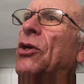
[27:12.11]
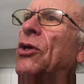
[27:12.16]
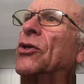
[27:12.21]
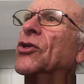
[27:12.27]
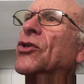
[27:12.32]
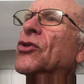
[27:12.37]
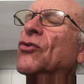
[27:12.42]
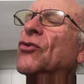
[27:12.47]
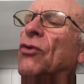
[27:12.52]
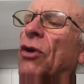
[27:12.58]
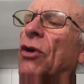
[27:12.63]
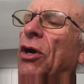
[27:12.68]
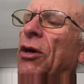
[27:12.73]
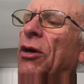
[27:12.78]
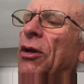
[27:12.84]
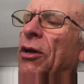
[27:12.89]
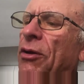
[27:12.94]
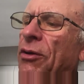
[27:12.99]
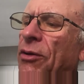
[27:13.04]

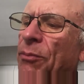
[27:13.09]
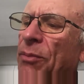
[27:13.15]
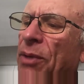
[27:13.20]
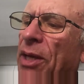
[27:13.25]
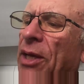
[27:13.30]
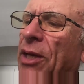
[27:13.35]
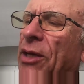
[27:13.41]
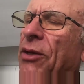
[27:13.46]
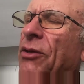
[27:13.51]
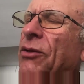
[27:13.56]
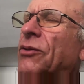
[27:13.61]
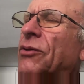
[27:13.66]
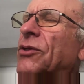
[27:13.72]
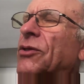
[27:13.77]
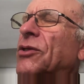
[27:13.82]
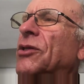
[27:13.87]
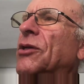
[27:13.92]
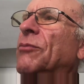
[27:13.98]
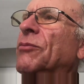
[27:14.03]
straw men,
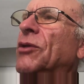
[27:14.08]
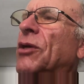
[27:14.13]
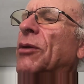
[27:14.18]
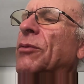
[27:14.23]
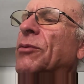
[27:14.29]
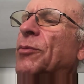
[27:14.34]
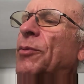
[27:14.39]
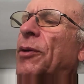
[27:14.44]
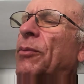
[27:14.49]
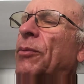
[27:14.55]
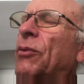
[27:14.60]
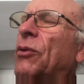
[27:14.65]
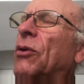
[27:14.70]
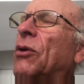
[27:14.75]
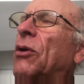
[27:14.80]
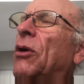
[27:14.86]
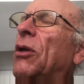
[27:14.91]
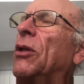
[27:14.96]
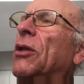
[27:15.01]
sometimes people
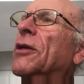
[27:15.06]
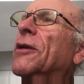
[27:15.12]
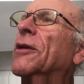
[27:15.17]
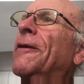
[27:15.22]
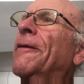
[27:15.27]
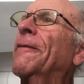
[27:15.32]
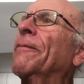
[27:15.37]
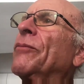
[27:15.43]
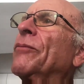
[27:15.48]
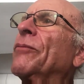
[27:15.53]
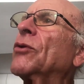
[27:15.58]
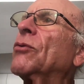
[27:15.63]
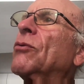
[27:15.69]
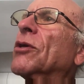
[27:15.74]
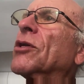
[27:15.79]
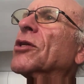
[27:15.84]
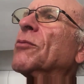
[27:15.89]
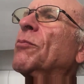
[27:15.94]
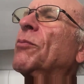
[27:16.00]
call it,
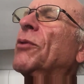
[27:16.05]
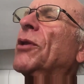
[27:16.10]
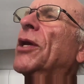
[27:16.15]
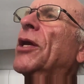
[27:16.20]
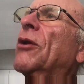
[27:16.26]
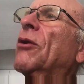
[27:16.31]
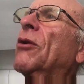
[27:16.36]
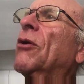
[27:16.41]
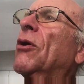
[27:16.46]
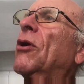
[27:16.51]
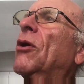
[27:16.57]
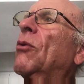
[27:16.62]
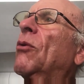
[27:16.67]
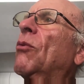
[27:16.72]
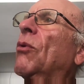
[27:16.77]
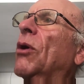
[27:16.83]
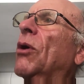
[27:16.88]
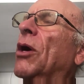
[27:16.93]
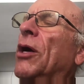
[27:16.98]
to explain
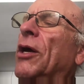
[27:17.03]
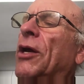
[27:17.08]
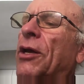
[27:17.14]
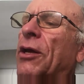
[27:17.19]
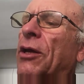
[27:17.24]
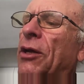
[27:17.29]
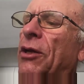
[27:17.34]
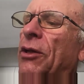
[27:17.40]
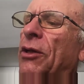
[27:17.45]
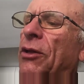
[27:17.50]
why